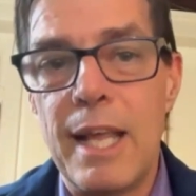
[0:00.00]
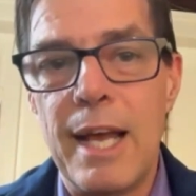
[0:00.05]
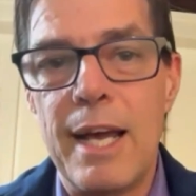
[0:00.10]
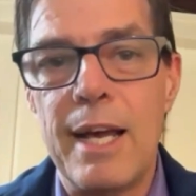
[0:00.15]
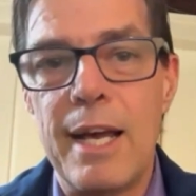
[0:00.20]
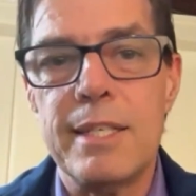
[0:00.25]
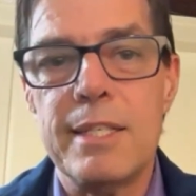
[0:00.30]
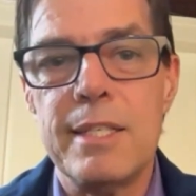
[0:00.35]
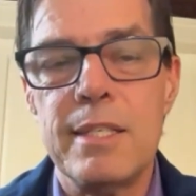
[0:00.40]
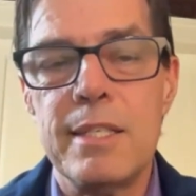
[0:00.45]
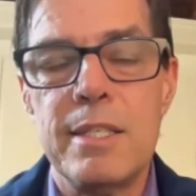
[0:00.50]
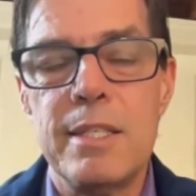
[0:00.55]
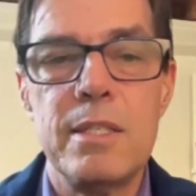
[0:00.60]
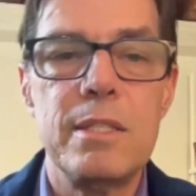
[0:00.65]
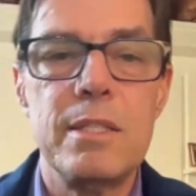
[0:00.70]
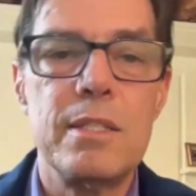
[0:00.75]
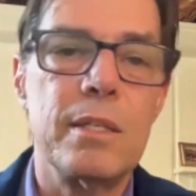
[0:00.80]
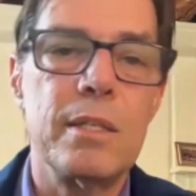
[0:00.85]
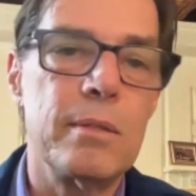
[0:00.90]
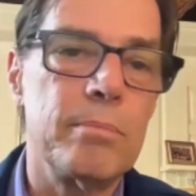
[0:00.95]

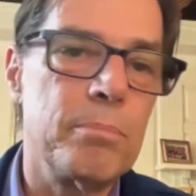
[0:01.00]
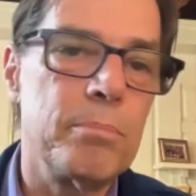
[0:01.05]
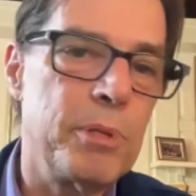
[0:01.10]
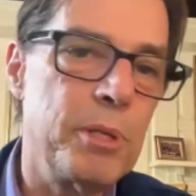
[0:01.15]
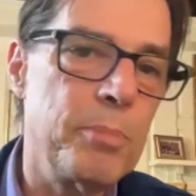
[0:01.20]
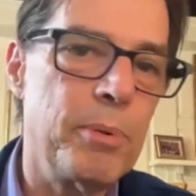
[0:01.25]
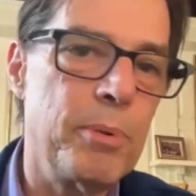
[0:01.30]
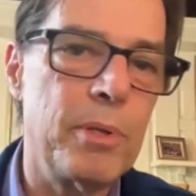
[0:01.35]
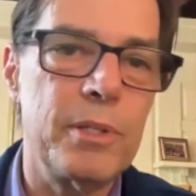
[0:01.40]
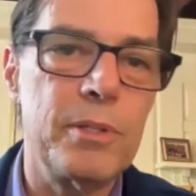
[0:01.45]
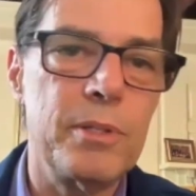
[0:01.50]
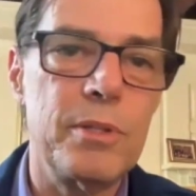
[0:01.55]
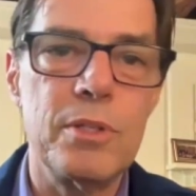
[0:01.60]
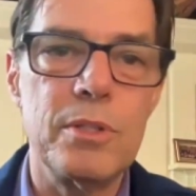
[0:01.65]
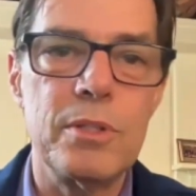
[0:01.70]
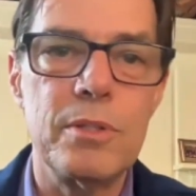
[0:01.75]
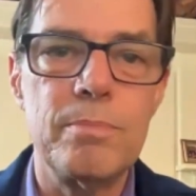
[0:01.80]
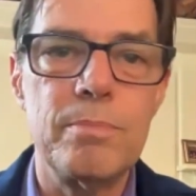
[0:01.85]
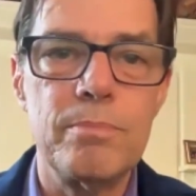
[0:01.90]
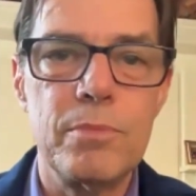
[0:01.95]
artists and people in
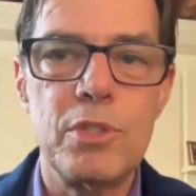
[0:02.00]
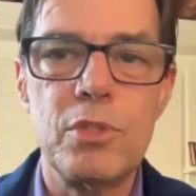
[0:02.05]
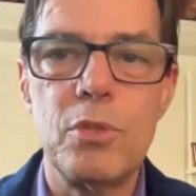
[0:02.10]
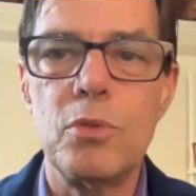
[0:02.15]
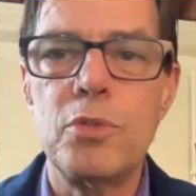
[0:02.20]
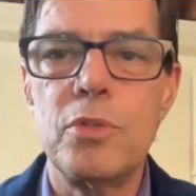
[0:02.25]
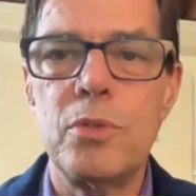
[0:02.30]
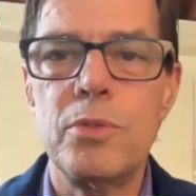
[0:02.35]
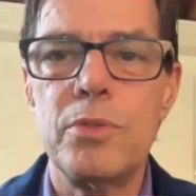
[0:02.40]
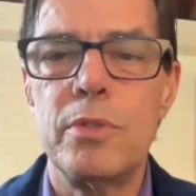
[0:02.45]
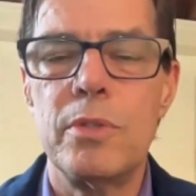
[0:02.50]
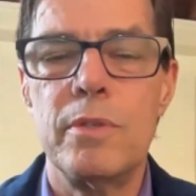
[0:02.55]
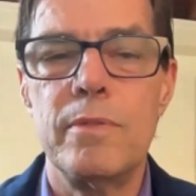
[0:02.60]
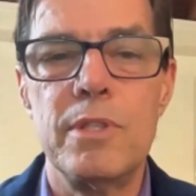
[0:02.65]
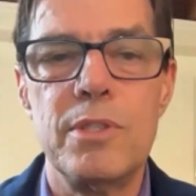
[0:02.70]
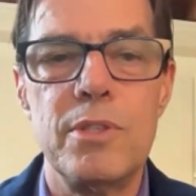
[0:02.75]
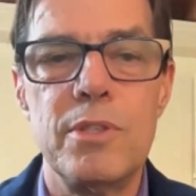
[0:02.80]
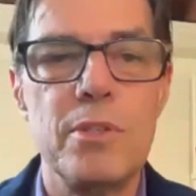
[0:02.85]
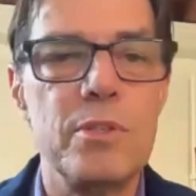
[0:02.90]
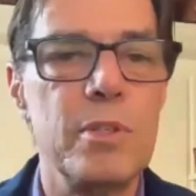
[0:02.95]
the social
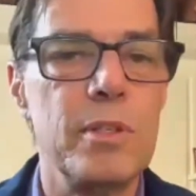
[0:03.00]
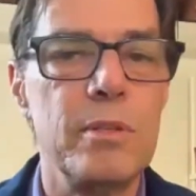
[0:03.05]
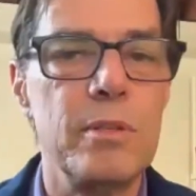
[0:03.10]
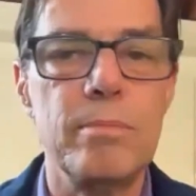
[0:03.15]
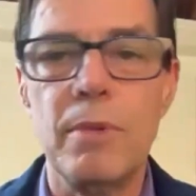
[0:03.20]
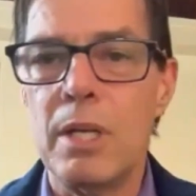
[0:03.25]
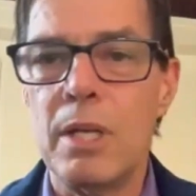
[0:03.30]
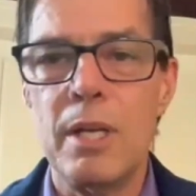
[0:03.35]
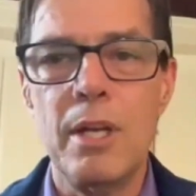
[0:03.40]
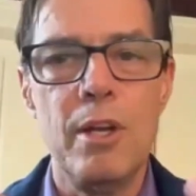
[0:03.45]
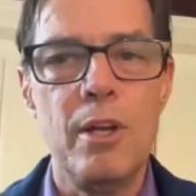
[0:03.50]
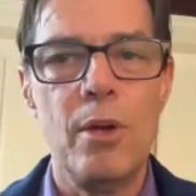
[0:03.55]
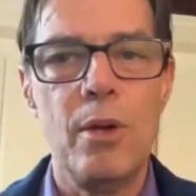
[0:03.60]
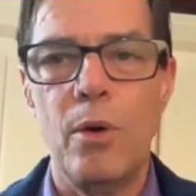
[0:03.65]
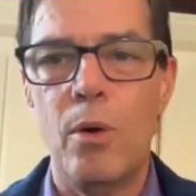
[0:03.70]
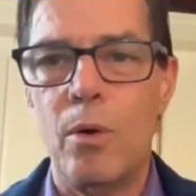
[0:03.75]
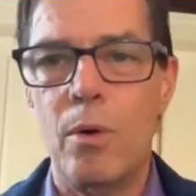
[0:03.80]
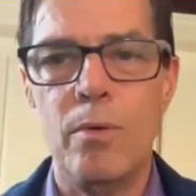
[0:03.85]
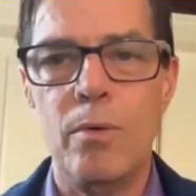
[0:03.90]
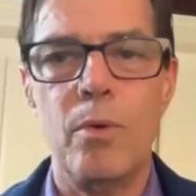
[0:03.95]
services and
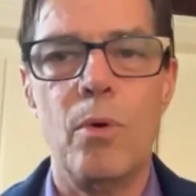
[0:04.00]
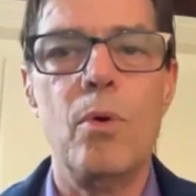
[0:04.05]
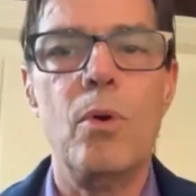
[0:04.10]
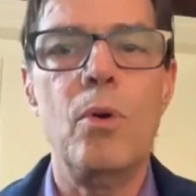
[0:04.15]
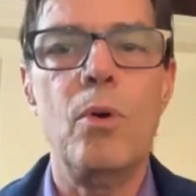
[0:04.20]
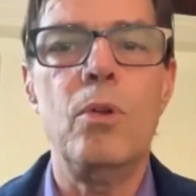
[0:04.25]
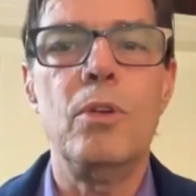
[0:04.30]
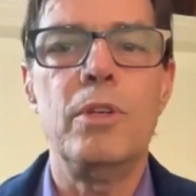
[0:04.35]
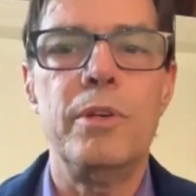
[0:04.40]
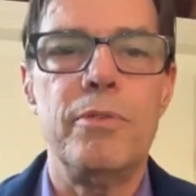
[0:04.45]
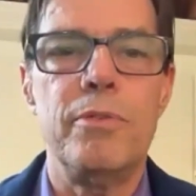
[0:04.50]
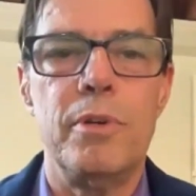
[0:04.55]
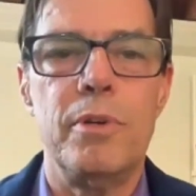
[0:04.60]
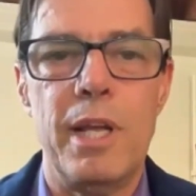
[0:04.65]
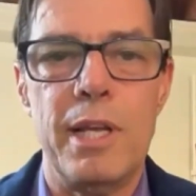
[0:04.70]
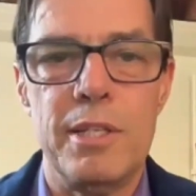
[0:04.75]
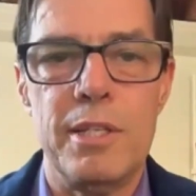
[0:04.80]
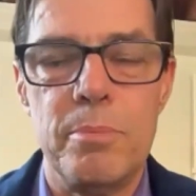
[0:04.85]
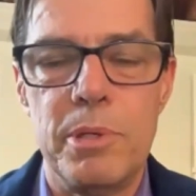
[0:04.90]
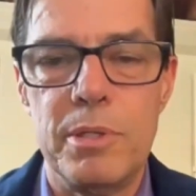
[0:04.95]
all different
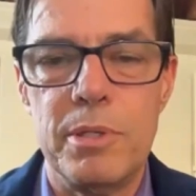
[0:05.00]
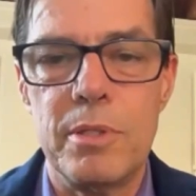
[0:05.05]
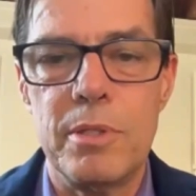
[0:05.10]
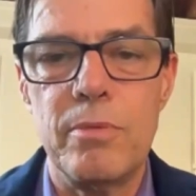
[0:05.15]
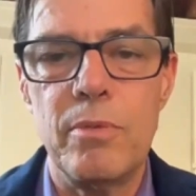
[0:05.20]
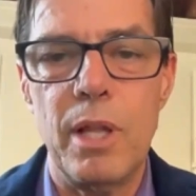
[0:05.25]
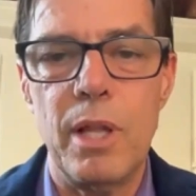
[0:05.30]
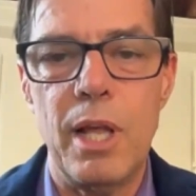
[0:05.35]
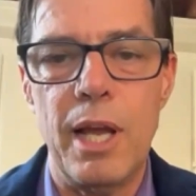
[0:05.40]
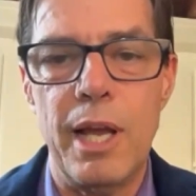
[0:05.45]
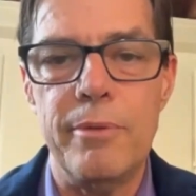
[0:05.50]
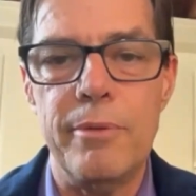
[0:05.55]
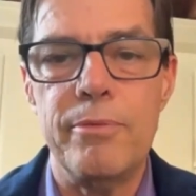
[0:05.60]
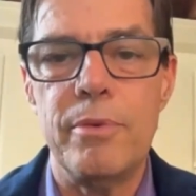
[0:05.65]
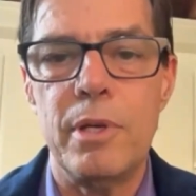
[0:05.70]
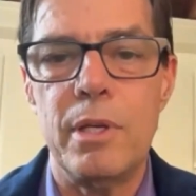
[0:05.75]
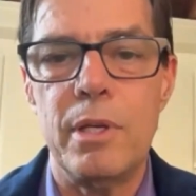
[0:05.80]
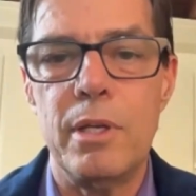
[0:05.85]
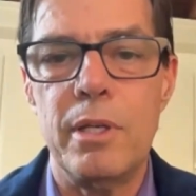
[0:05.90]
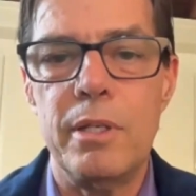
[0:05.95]
aspects of life.
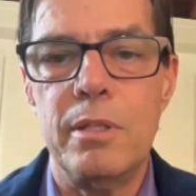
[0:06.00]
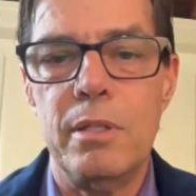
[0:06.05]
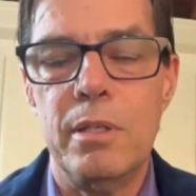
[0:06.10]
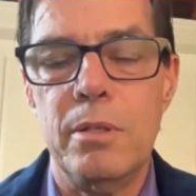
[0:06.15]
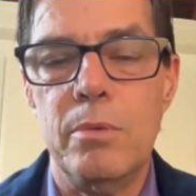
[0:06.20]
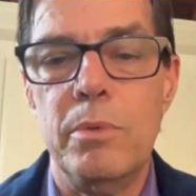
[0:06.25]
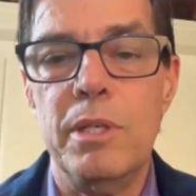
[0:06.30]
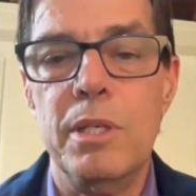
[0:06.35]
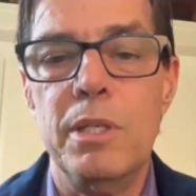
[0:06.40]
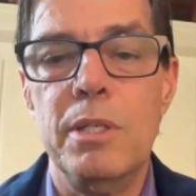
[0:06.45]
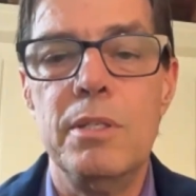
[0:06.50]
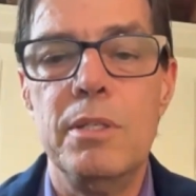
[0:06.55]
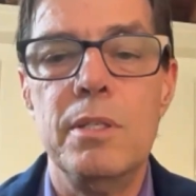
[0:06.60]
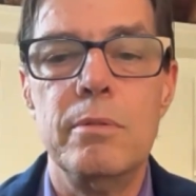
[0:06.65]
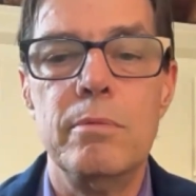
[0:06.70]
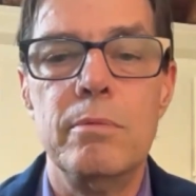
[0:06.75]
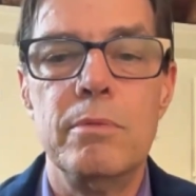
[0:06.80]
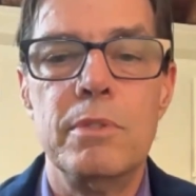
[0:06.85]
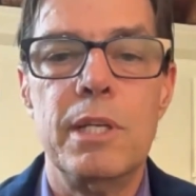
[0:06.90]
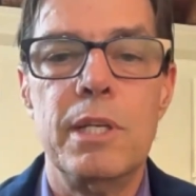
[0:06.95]
And I think we need
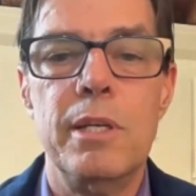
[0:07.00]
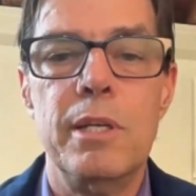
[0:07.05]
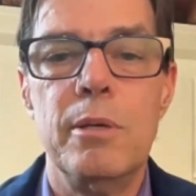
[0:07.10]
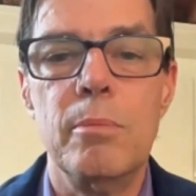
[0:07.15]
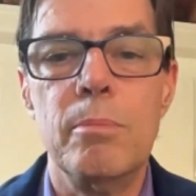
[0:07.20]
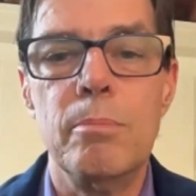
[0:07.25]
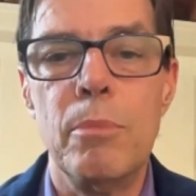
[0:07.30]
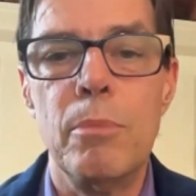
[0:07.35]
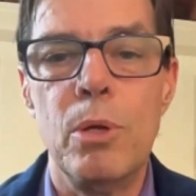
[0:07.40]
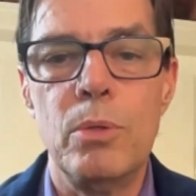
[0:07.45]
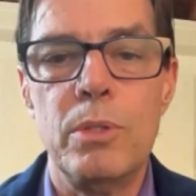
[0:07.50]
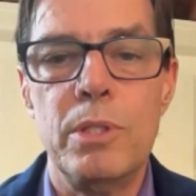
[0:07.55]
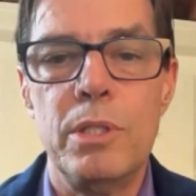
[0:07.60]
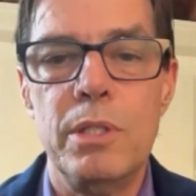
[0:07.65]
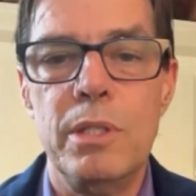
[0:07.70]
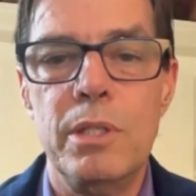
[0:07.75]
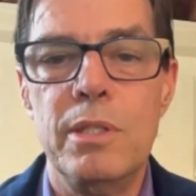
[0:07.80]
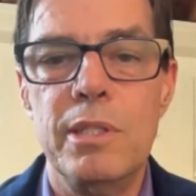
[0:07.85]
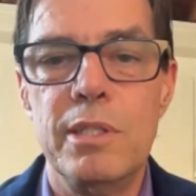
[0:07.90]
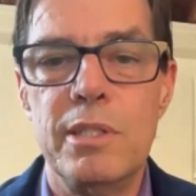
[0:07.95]
to take a
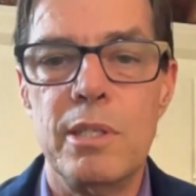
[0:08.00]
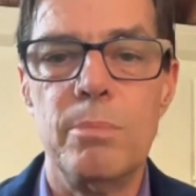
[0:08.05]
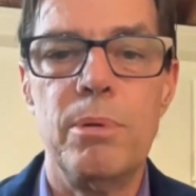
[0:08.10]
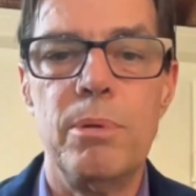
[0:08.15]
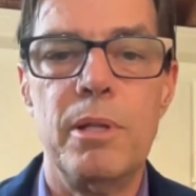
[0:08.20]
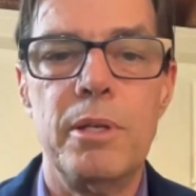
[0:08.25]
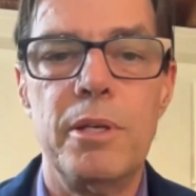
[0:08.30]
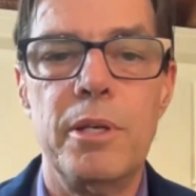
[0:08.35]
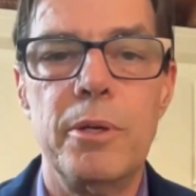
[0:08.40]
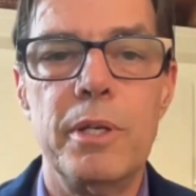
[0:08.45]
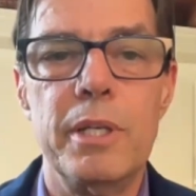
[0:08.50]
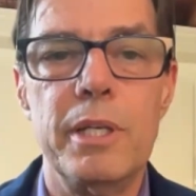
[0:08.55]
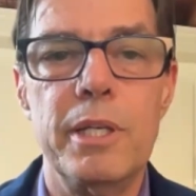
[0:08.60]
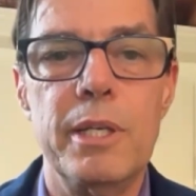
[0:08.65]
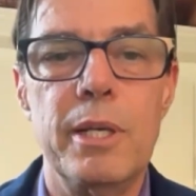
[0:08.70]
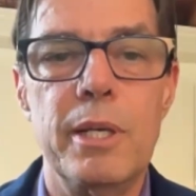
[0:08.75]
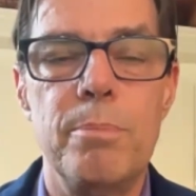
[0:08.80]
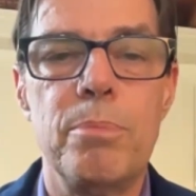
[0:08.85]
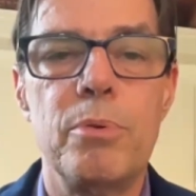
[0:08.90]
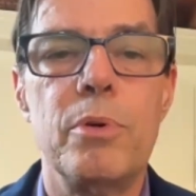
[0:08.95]

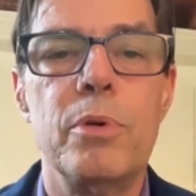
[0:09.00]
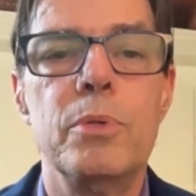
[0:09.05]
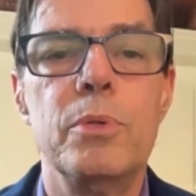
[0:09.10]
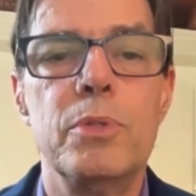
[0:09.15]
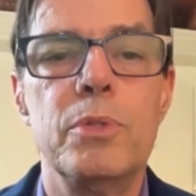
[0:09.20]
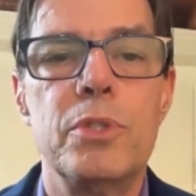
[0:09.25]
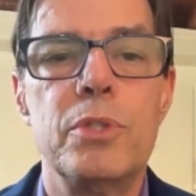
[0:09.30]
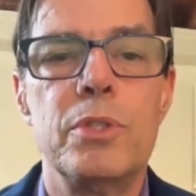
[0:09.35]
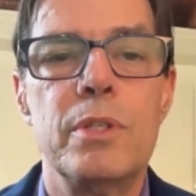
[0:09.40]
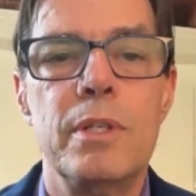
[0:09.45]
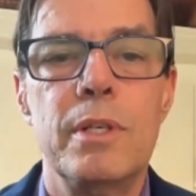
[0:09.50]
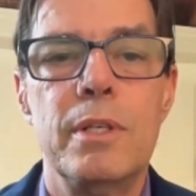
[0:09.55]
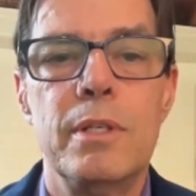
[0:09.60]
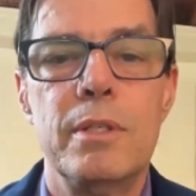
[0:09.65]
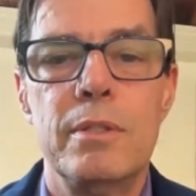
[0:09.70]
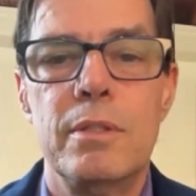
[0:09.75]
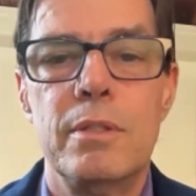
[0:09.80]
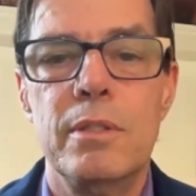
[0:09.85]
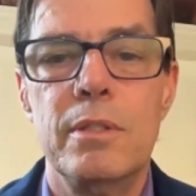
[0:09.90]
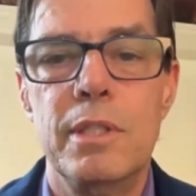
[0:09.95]
multidisciplinary approach
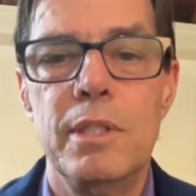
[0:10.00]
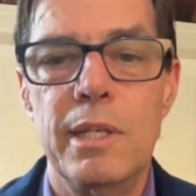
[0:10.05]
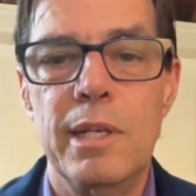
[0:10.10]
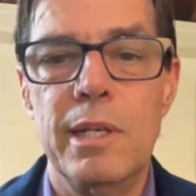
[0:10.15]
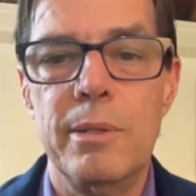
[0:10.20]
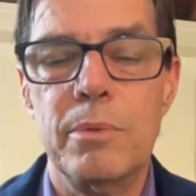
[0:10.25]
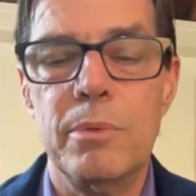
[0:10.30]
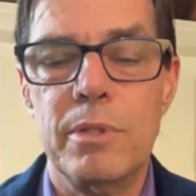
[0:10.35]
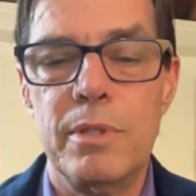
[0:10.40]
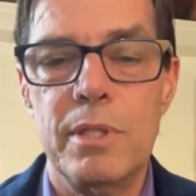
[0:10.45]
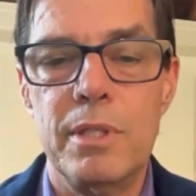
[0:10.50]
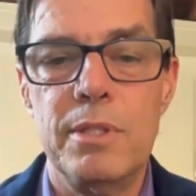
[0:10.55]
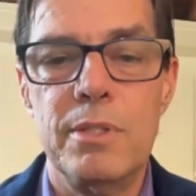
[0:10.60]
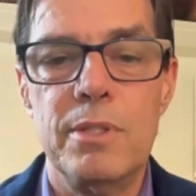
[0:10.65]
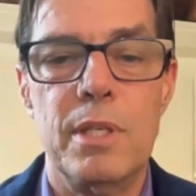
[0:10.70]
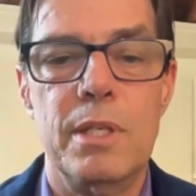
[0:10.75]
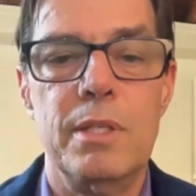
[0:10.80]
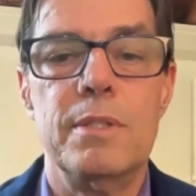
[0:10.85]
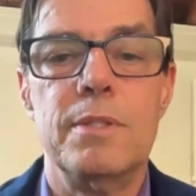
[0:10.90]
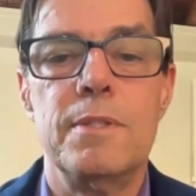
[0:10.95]
to dealing with these
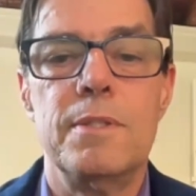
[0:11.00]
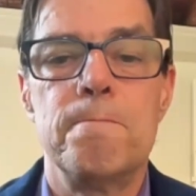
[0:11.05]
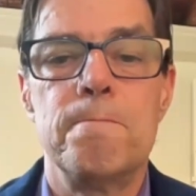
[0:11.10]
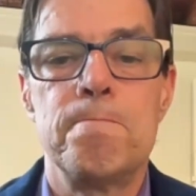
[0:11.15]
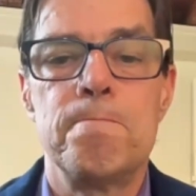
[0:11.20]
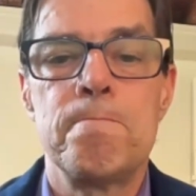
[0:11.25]
things.